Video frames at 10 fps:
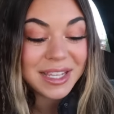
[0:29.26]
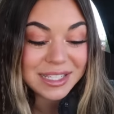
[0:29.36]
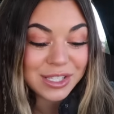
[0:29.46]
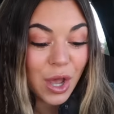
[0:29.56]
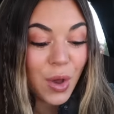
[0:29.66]

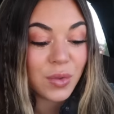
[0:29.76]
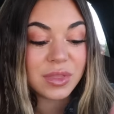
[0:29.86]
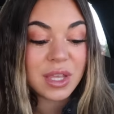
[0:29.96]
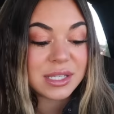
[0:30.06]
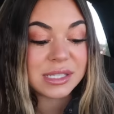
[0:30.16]
So
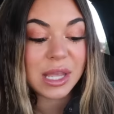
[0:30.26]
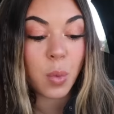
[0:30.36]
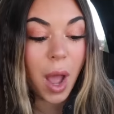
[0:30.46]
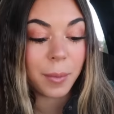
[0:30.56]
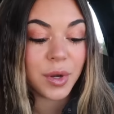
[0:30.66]
this
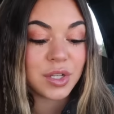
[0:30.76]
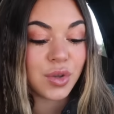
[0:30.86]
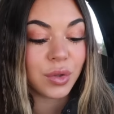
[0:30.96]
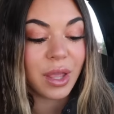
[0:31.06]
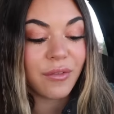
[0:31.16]
Whopper is
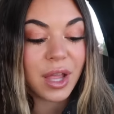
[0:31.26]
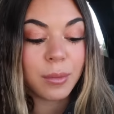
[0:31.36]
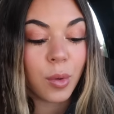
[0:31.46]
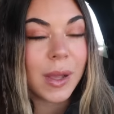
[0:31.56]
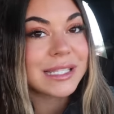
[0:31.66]
only
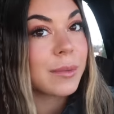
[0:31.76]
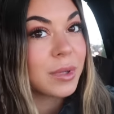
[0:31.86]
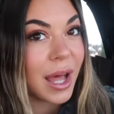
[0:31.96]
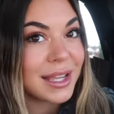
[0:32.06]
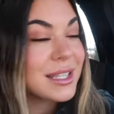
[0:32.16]
available while
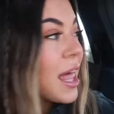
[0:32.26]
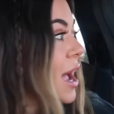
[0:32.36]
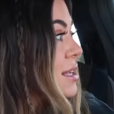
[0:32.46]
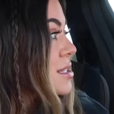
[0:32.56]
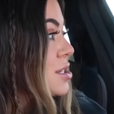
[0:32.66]
supplies
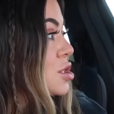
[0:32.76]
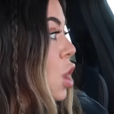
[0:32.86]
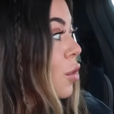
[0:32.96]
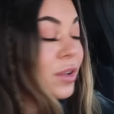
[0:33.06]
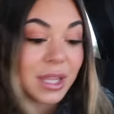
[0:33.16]
last, so
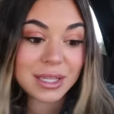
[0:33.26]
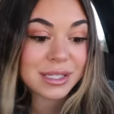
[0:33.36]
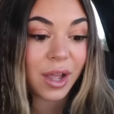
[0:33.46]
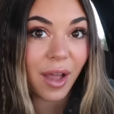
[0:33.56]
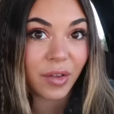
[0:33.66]
hopefully they
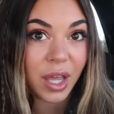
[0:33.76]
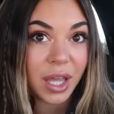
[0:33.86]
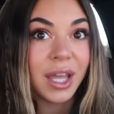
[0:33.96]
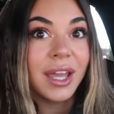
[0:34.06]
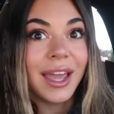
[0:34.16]
still have it.
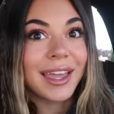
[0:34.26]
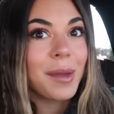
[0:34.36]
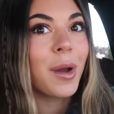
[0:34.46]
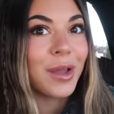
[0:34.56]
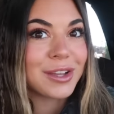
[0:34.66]
It
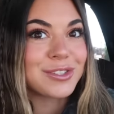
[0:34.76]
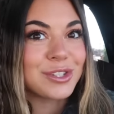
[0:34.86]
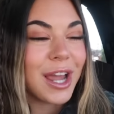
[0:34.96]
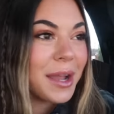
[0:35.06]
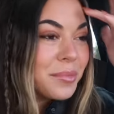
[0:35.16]
came out
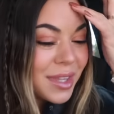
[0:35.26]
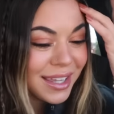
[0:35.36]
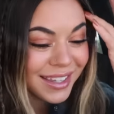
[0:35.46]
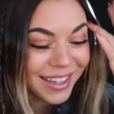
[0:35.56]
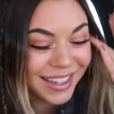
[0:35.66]
yesterday.
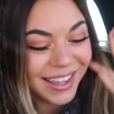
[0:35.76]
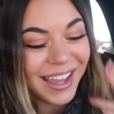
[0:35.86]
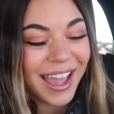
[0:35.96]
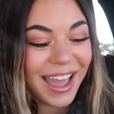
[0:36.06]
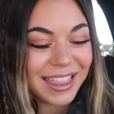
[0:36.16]

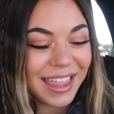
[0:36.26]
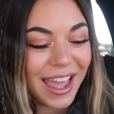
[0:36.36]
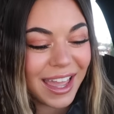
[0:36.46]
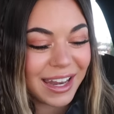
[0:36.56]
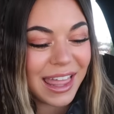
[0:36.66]
And
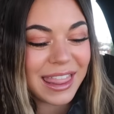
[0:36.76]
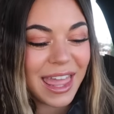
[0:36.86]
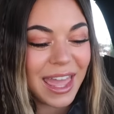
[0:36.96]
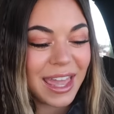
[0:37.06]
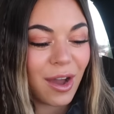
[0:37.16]
then
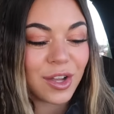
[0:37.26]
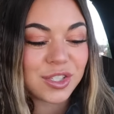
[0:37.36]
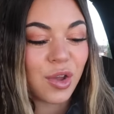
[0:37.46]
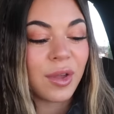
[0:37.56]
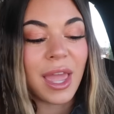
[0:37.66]
they
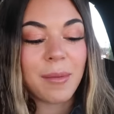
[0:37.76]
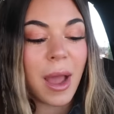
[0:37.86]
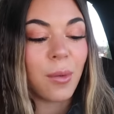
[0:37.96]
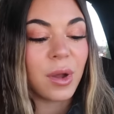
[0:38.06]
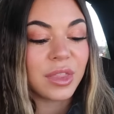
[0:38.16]
also came
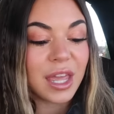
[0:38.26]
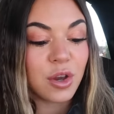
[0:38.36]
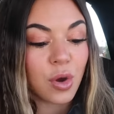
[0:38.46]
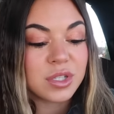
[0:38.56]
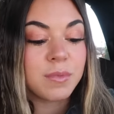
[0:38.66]
out with a
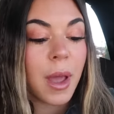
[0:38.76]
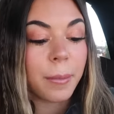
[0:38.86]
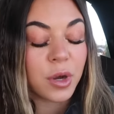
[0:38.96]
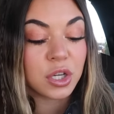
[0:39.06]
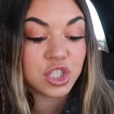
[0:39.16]
ghost
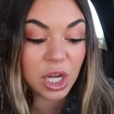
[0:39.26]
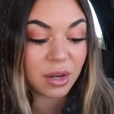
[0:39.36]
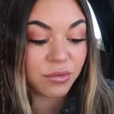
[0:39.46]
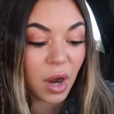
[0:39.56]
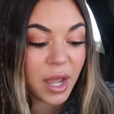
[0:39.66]
pepper
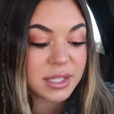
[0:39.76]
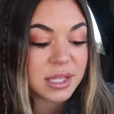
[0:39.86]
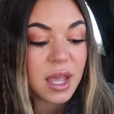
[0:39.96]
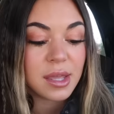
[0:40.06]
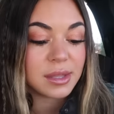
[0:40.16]
chicken fries.
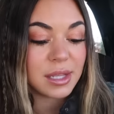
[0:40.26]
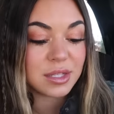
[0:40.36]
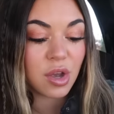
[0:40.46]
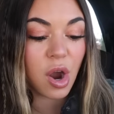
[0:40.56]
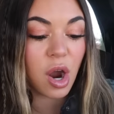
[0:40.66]

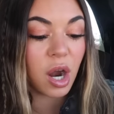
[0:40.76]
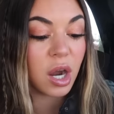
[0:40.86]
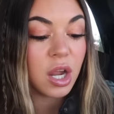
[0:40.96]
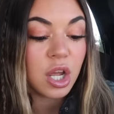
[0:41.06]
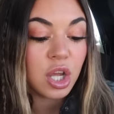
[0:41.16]
These
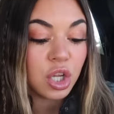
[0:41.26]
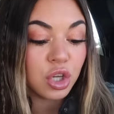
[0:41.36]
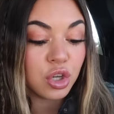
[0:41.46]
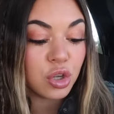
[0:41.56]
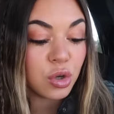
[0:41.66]
are
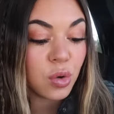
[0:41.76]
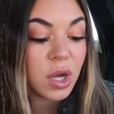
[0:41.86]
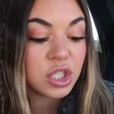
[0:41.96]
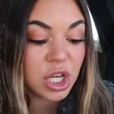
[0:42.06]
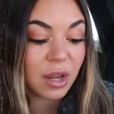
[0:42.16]

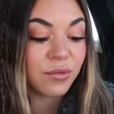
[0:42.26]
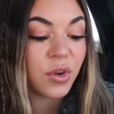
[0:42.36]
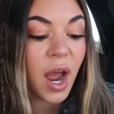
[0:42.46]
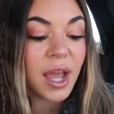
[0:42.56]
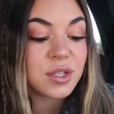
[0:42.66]
new chicken
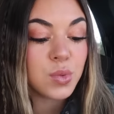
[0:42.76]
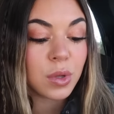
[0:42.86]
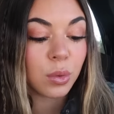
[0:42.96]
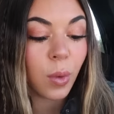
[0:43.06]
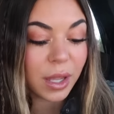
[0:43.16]
fries
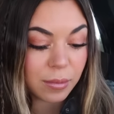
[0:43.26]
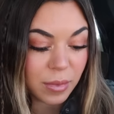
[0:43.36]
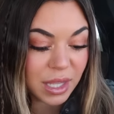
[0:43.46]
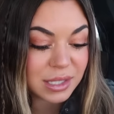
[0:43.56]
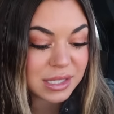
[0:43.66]
with white
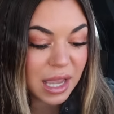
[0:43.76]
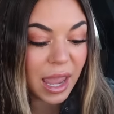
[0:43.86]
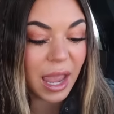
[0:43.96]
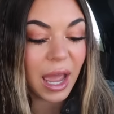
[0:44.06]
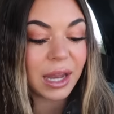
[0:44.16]
meat,
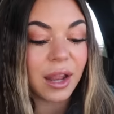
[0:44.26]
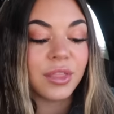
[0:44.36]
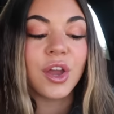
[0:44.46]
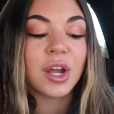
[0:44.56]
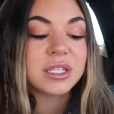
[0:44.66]

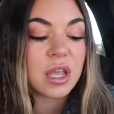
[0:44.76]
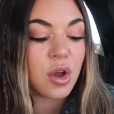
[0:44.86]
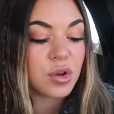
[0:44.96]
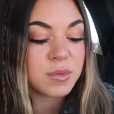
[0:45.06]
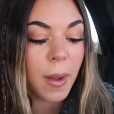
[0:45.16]
and there is a
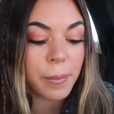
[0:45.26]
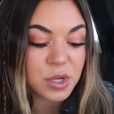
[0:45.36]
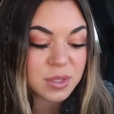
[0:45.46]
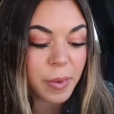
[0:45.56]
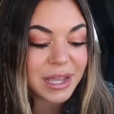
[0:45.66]
ghost pepper
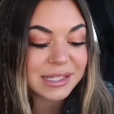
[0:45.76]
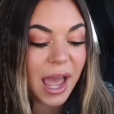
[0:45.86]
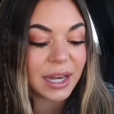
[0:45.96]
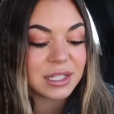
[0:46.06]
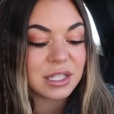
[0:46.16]
spice
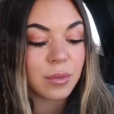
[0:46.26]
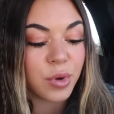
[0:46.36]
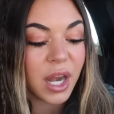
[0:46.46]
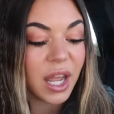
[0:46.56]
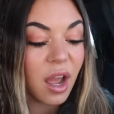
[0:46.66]
added to the
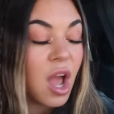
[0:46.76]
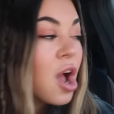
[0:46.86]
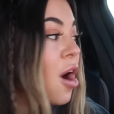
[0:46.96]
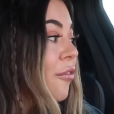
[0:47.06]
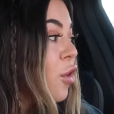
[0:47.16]
breading
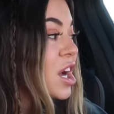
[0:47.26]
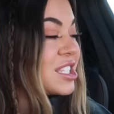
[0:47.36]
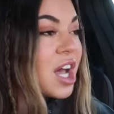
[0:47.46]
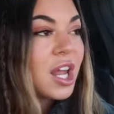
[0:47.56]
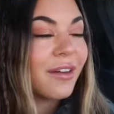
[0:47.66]
for a
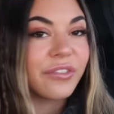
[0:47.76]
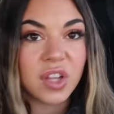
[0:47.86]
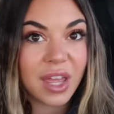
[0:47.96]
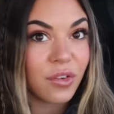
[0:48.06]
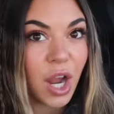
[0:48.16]
ton of
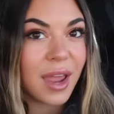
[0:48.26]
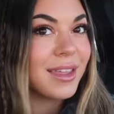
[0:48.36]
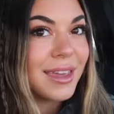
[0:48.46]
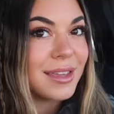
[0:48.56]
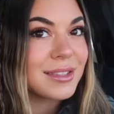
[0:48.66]
flavor and
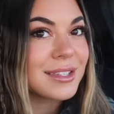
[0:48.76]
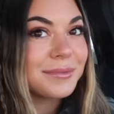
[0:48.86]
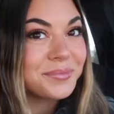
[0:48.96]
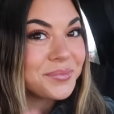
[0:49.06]
heat.